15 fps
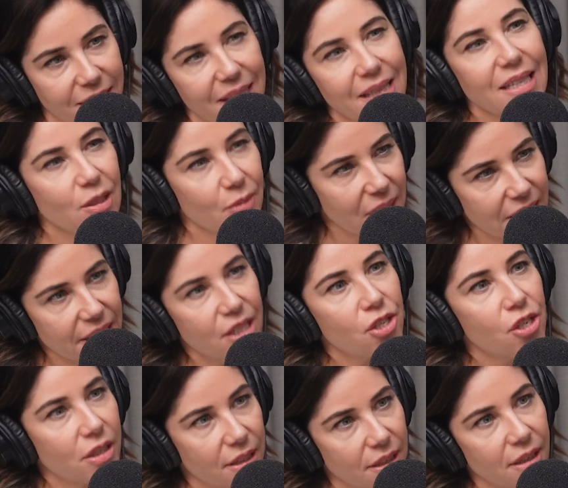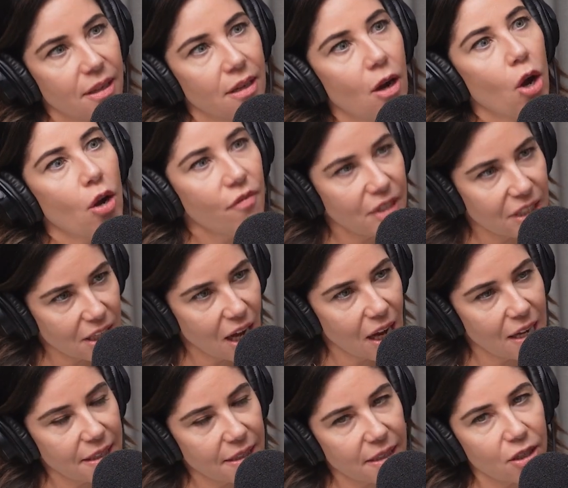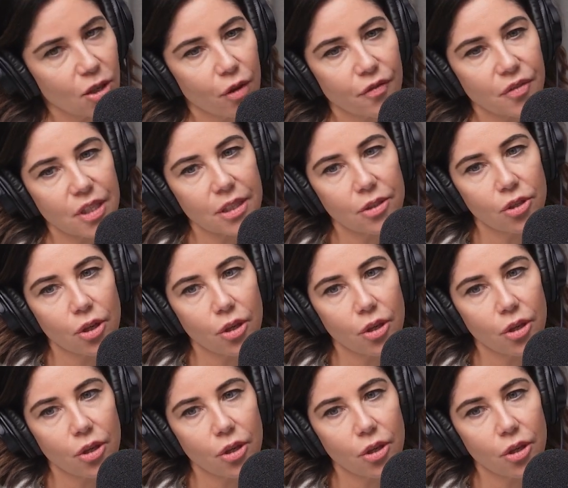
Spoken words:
And that's why the T-shirts are oversized and often,